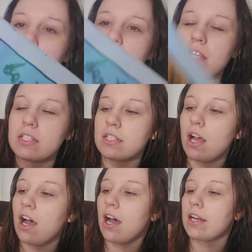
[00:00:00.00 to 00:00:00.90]
It's because he's a
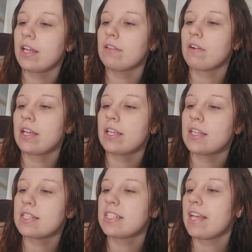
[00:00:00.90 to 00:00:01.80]
hothead, right? He
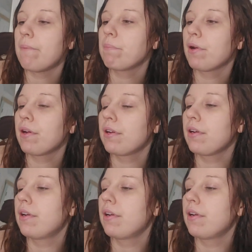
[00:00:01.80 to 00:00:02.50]
has a temper.